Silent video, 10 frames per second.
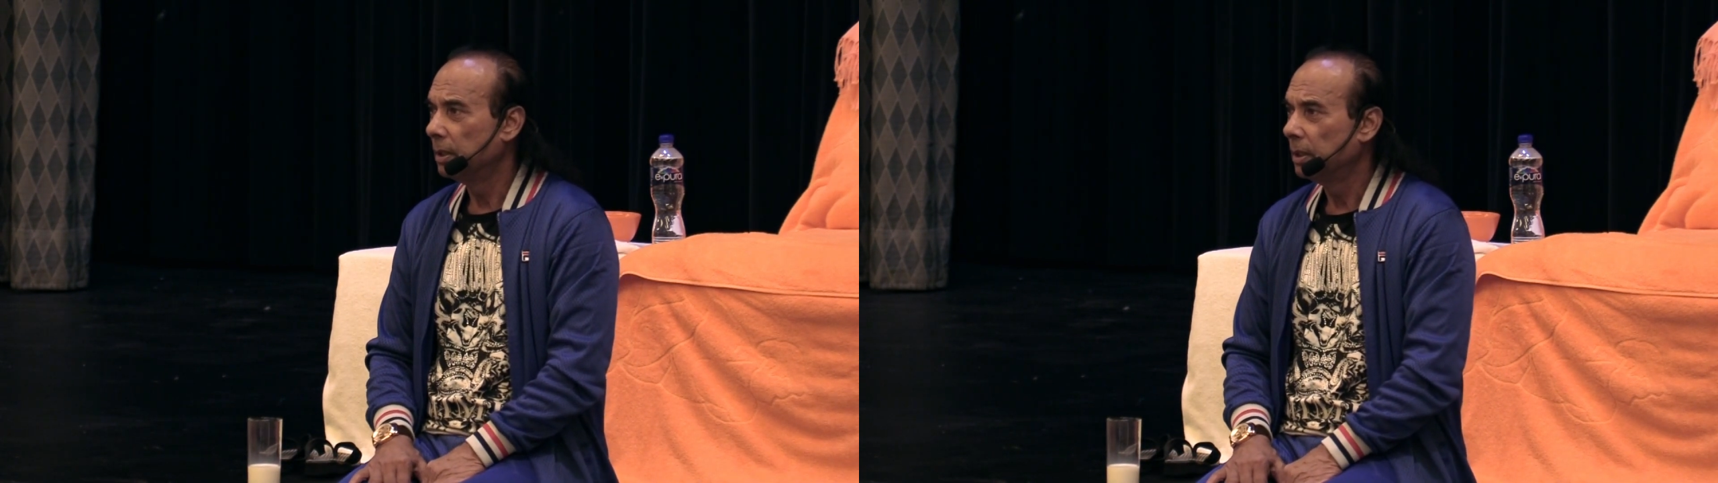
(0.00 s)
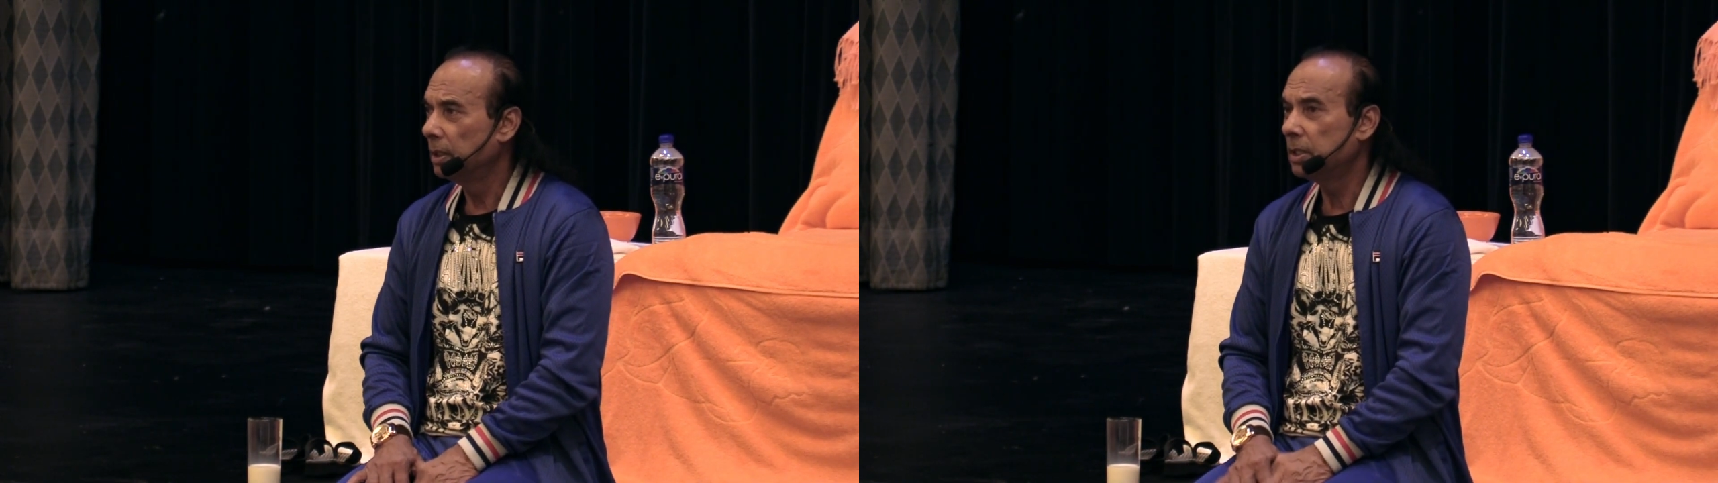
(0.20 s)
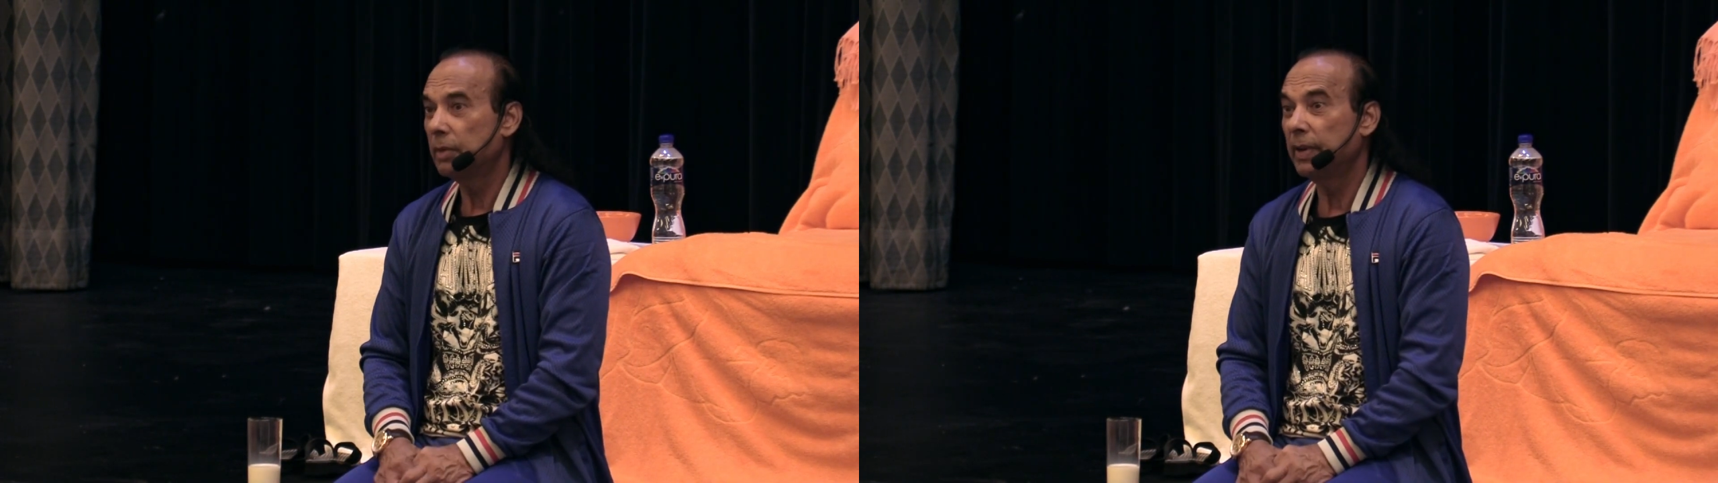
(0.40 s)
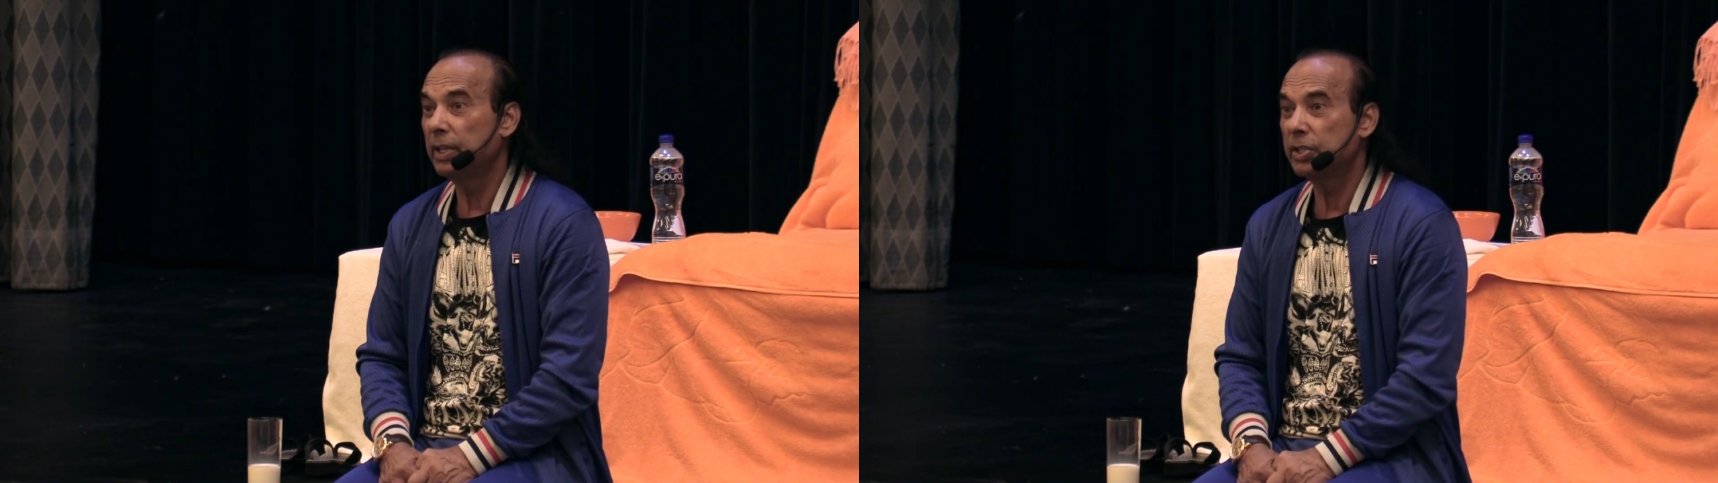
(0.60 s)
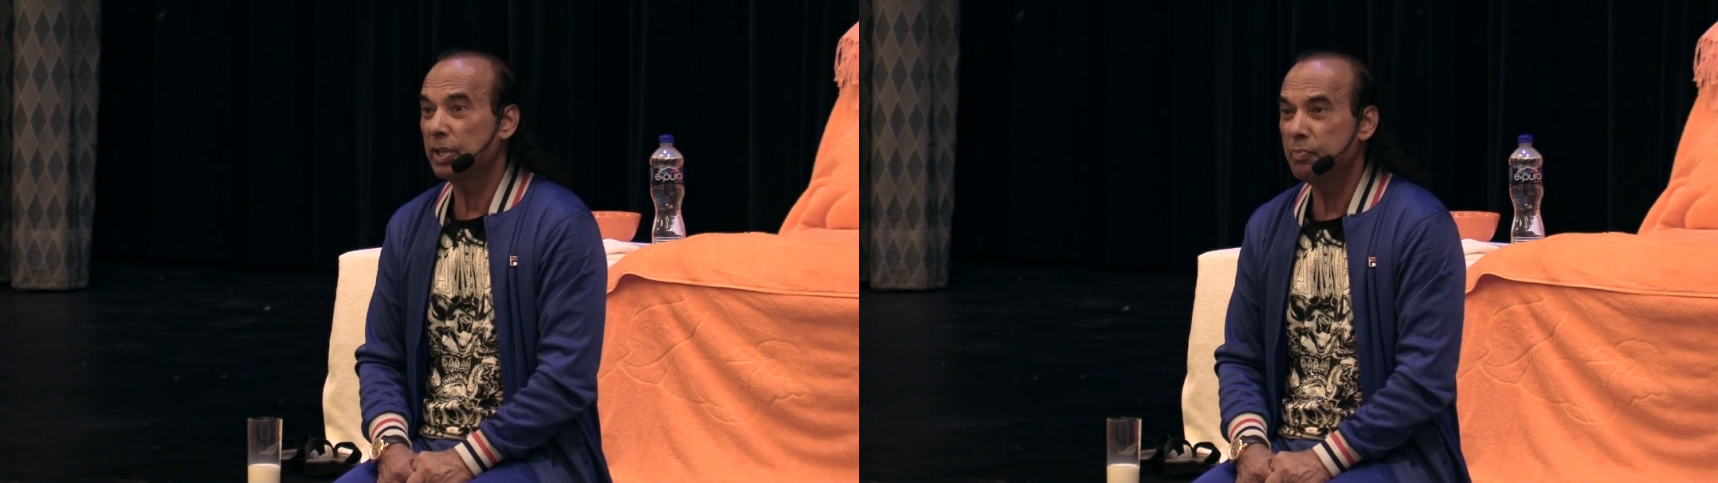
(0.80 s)
He said,
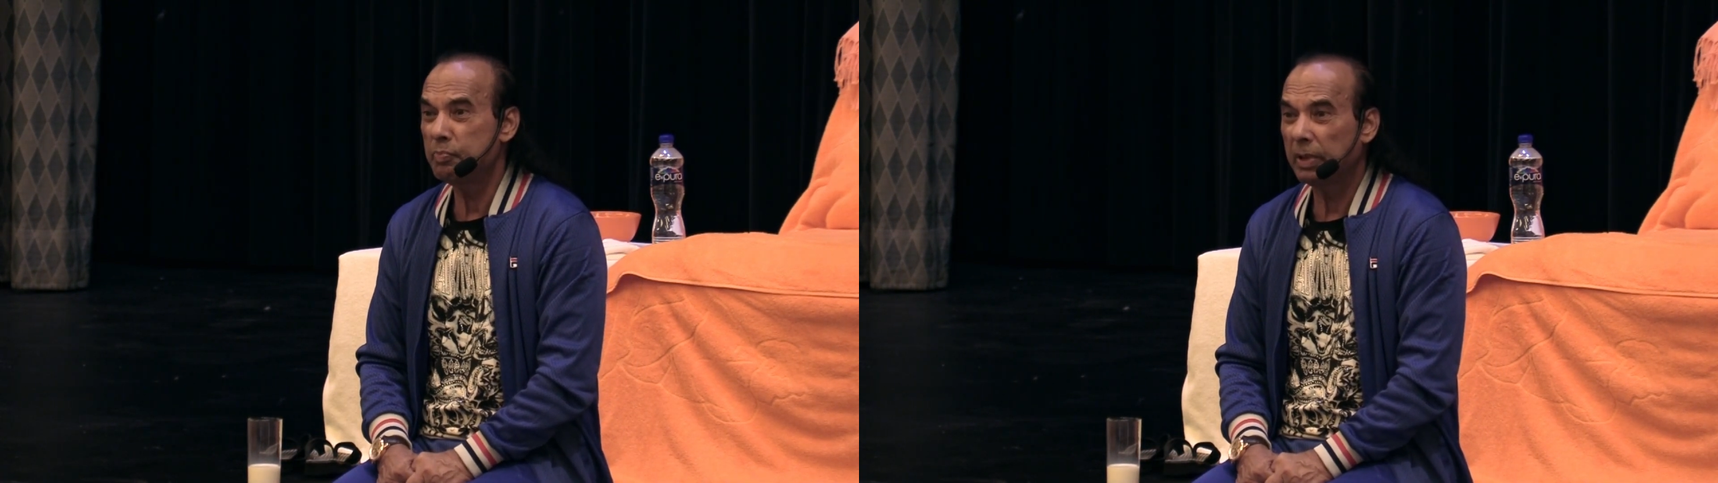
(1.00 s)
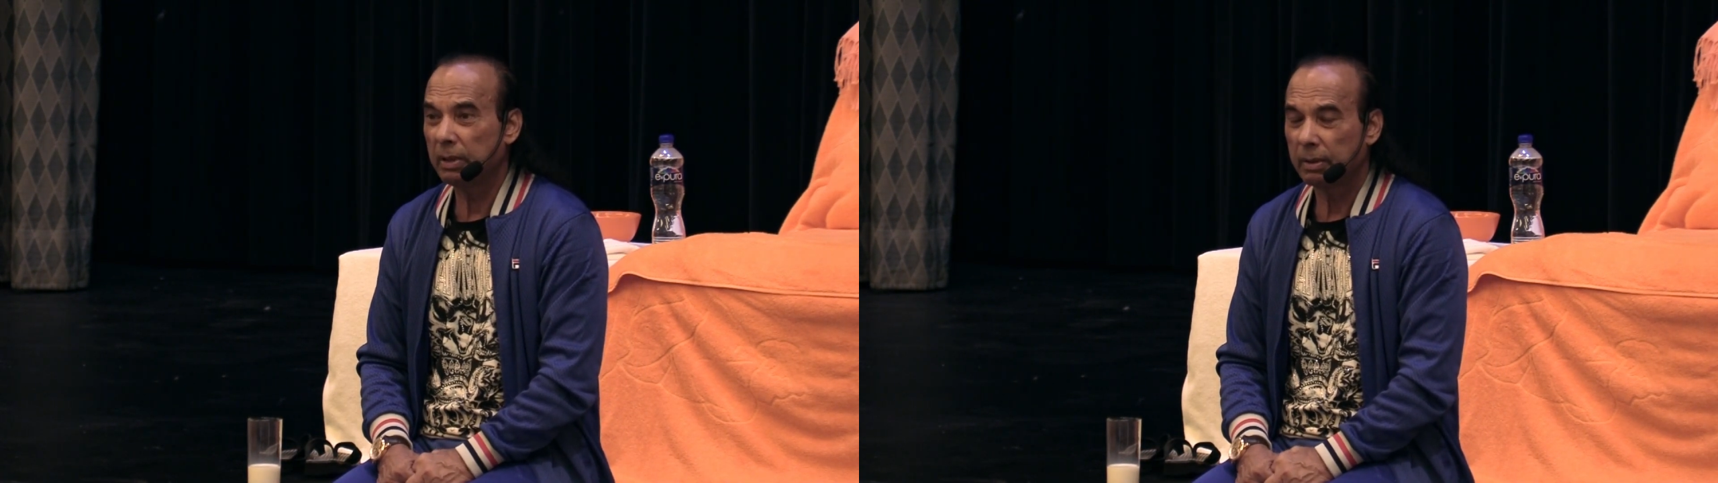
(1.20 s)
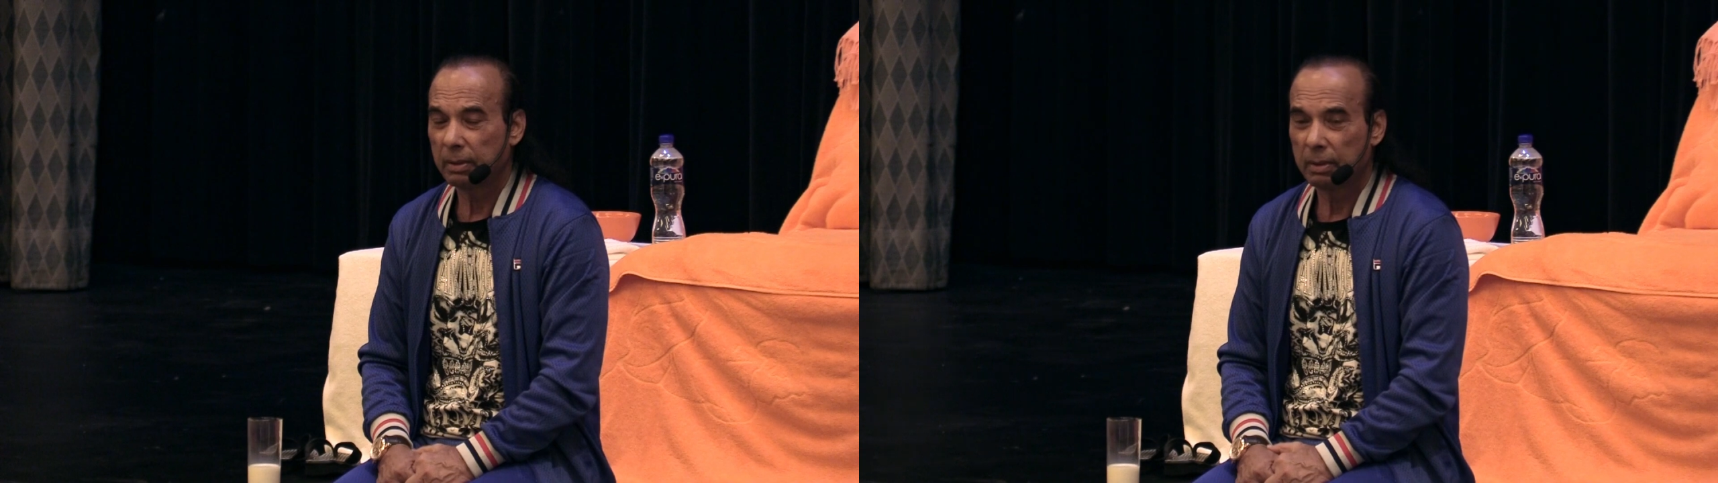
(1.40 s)
very simple.